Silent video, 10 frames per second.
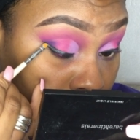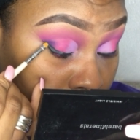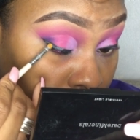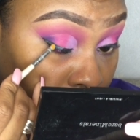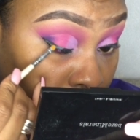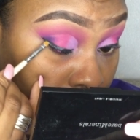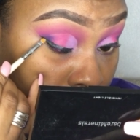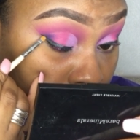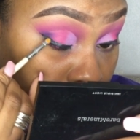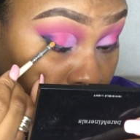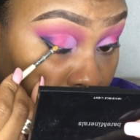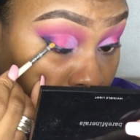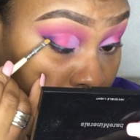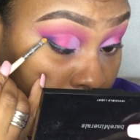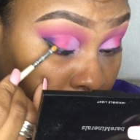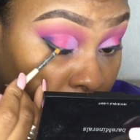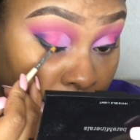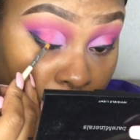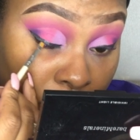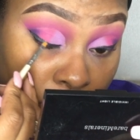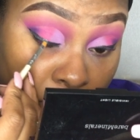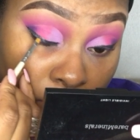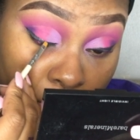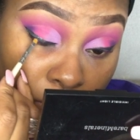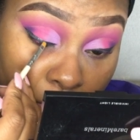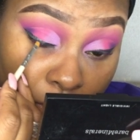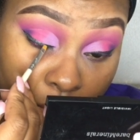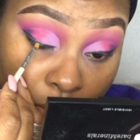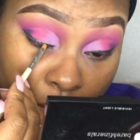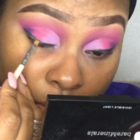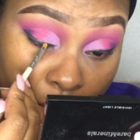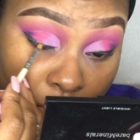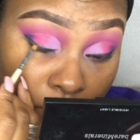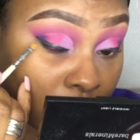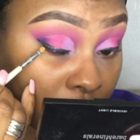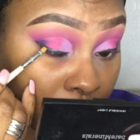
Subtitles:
and then so she can put another part of